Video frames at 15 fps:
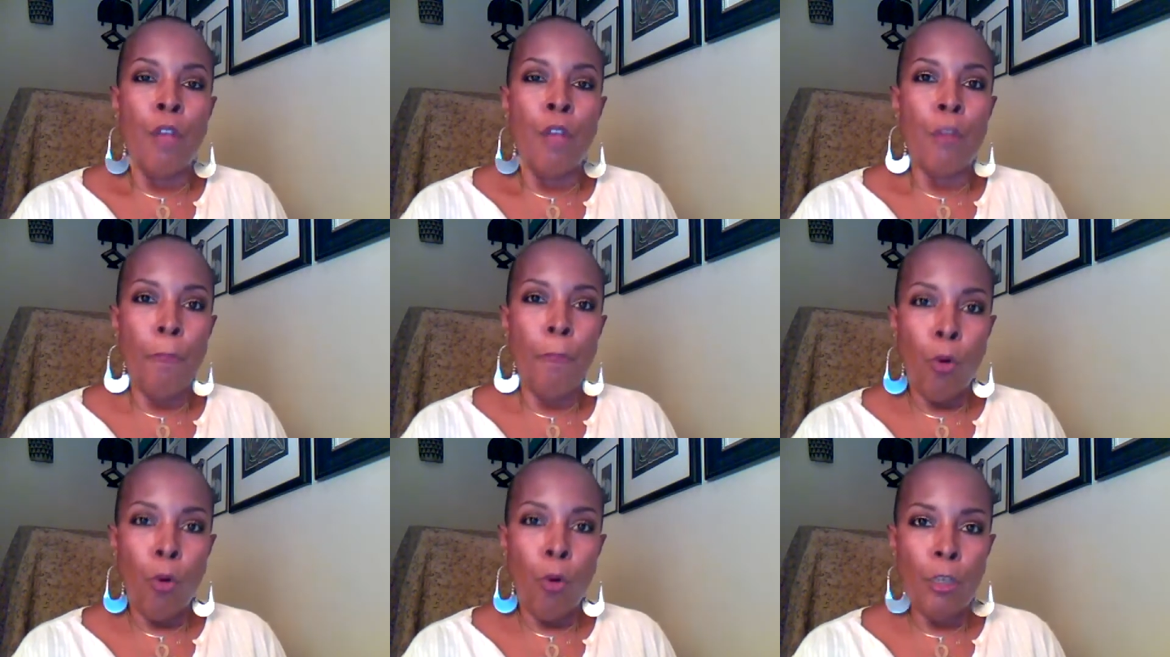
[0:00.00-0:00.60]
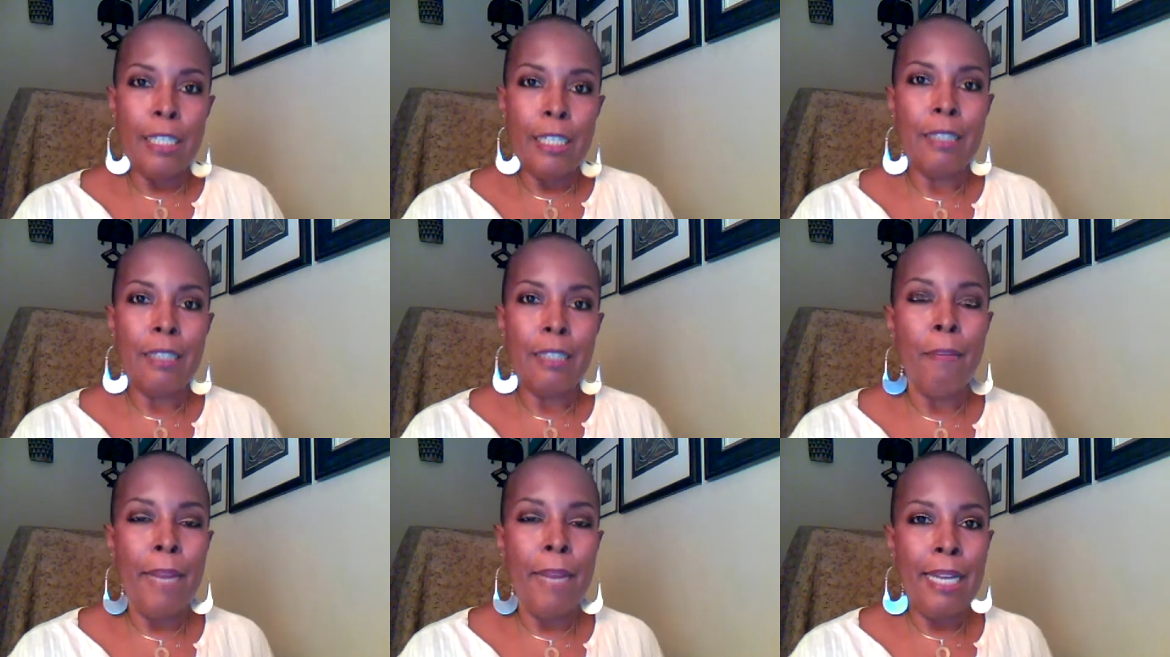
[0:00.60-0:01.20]
The port is
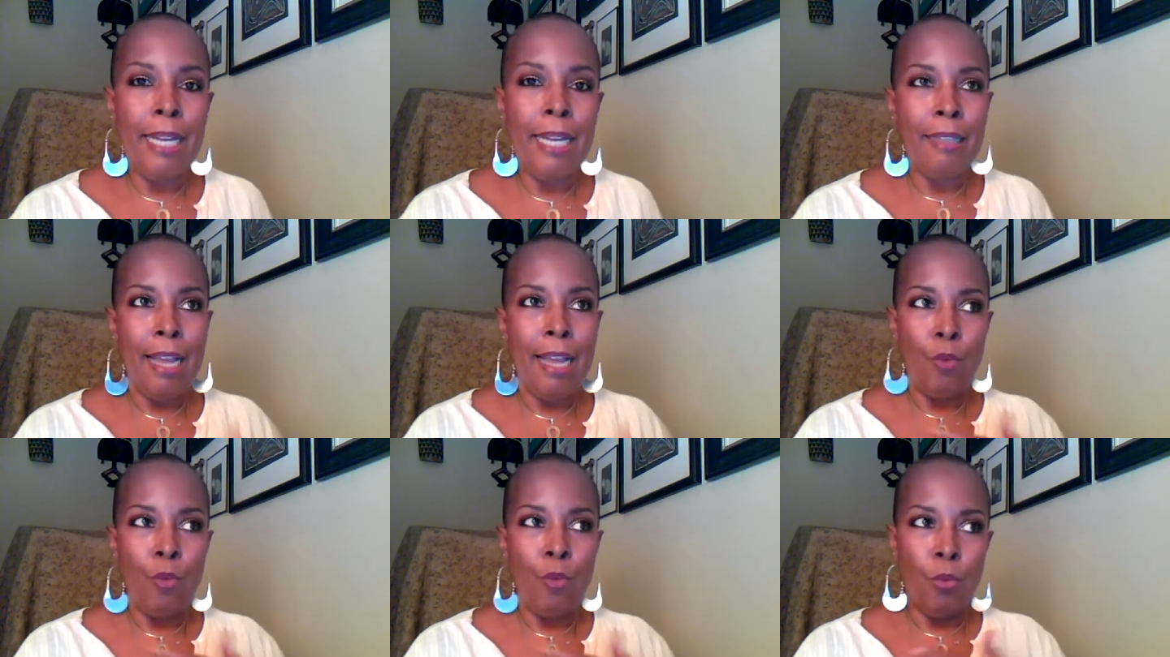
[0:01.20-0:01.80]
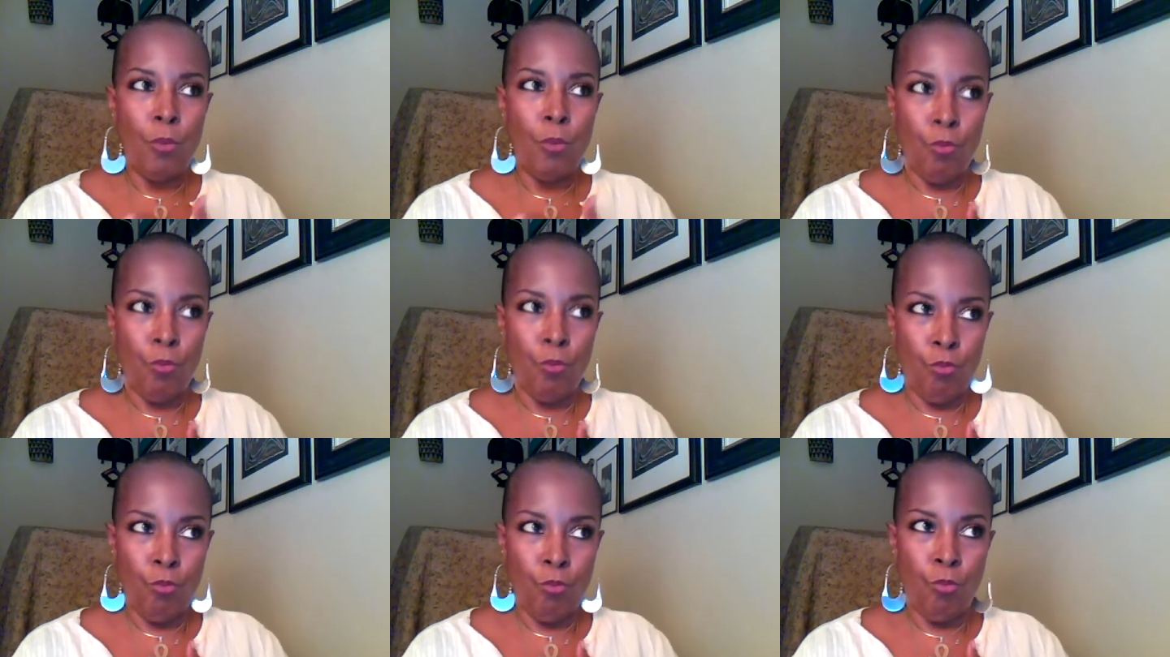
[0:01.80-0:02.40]
the mean that
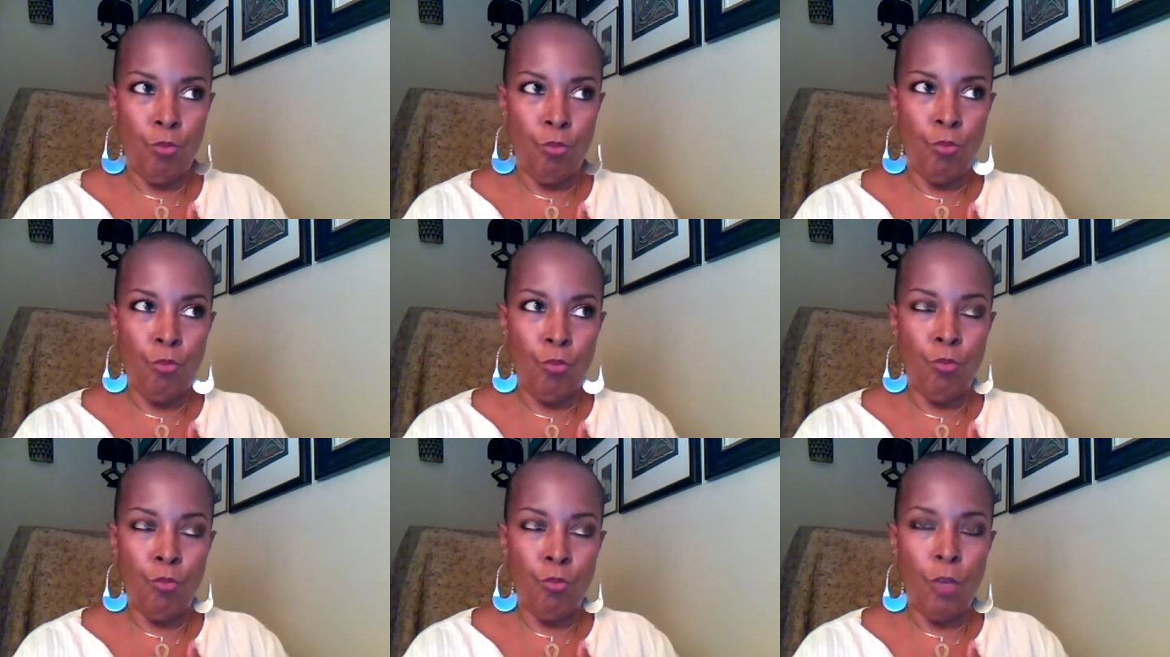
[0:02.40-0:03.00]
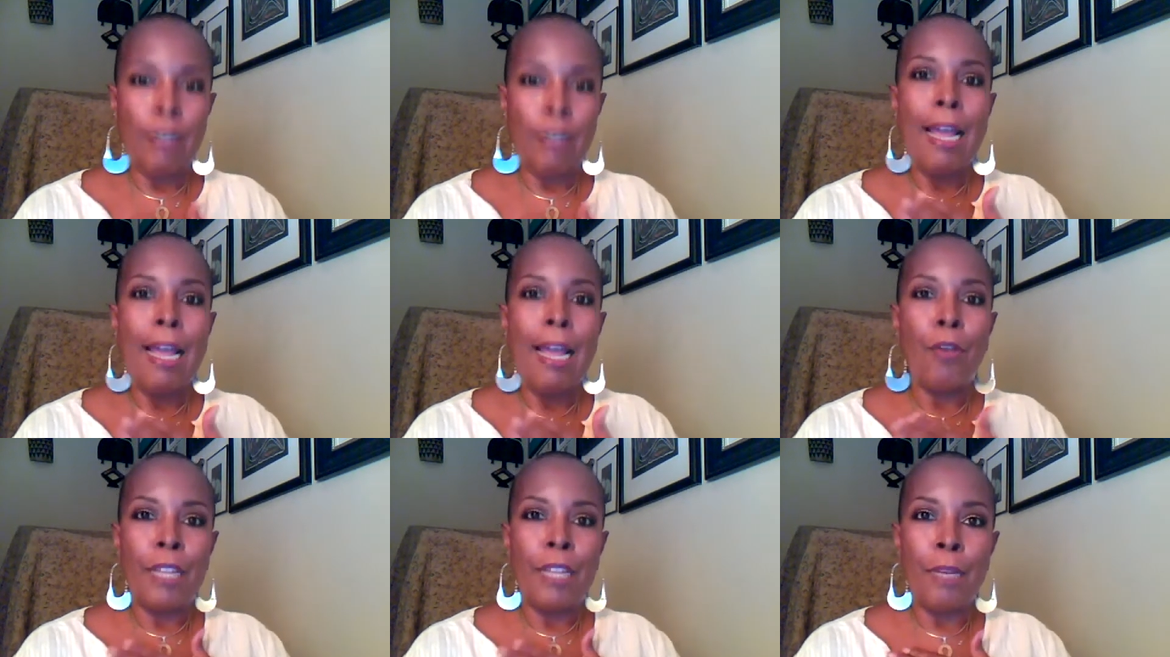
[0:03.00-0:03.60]

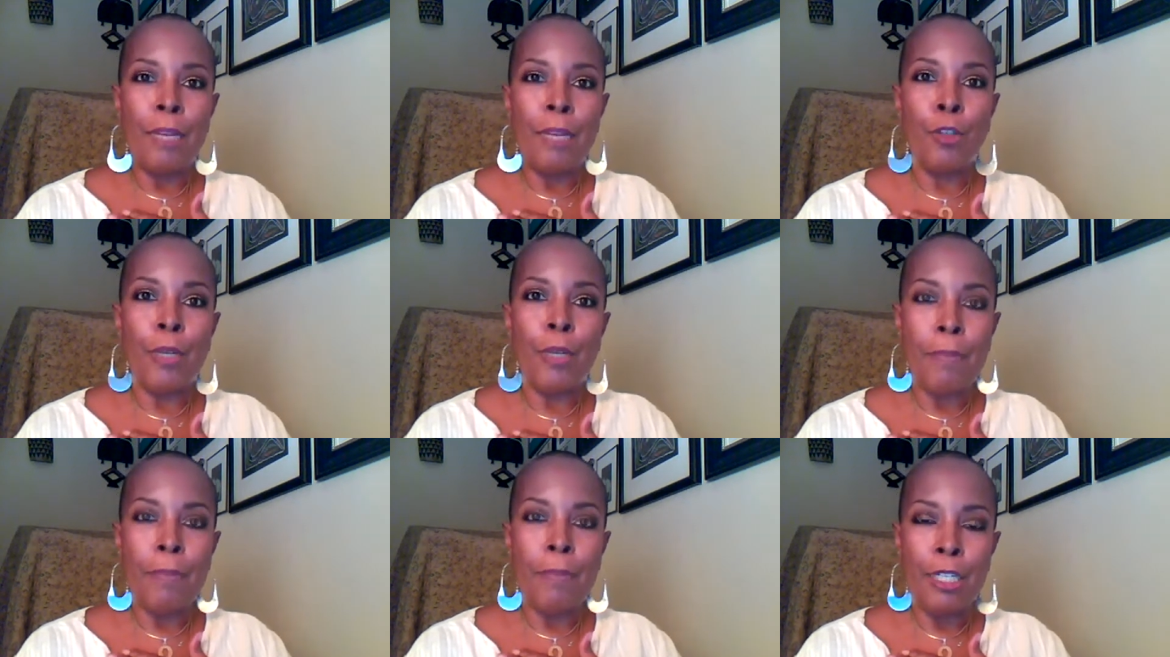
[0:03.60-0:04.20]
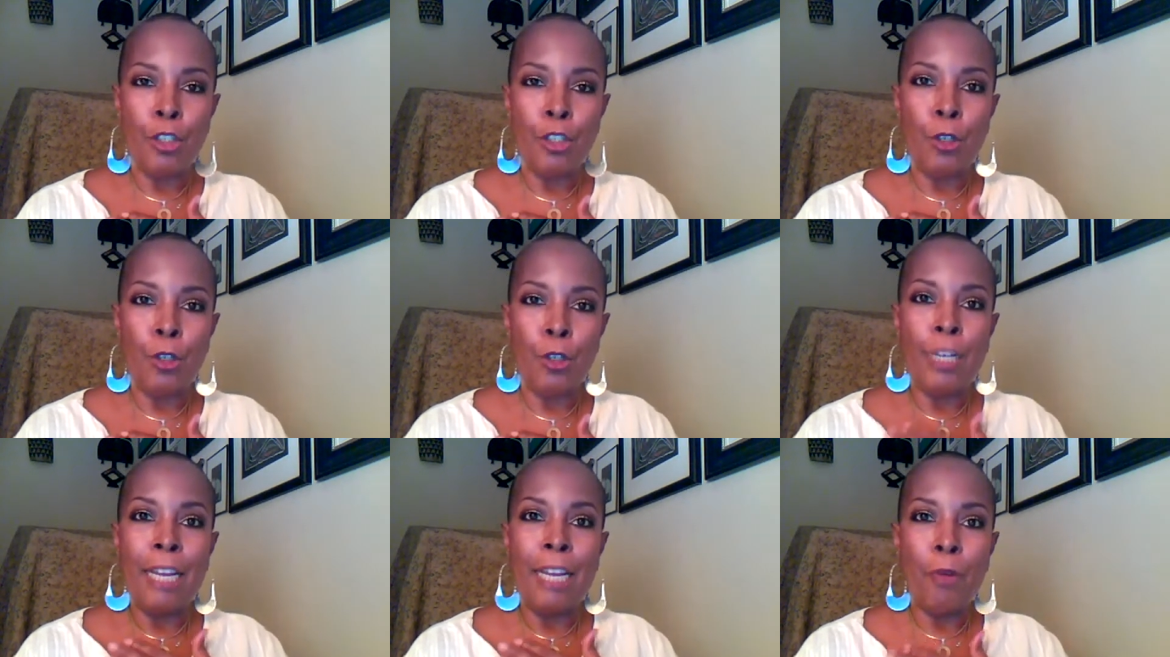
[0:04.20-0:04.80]
allowed them to
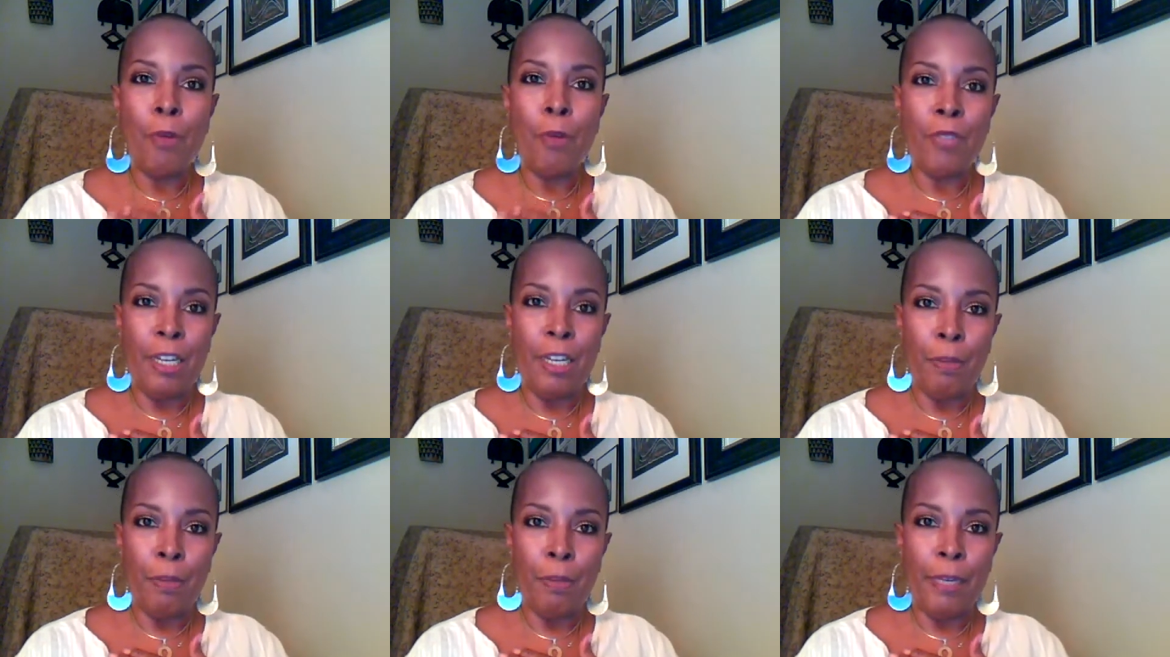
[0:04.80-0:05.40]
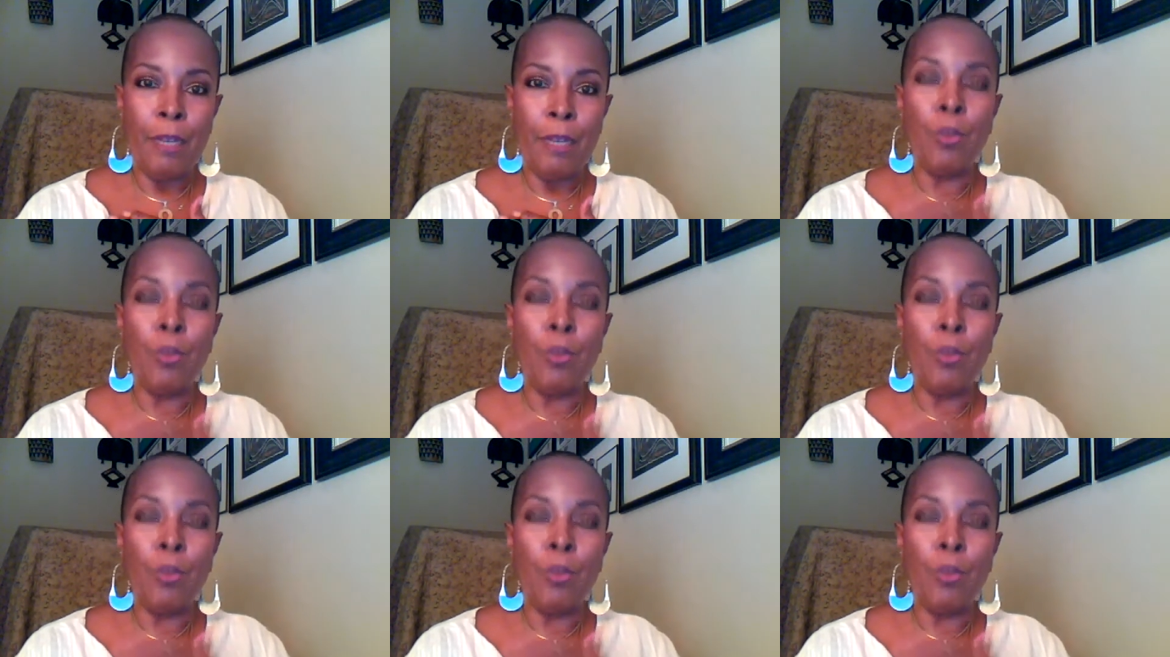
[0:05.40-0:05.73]
administer chemotherapy,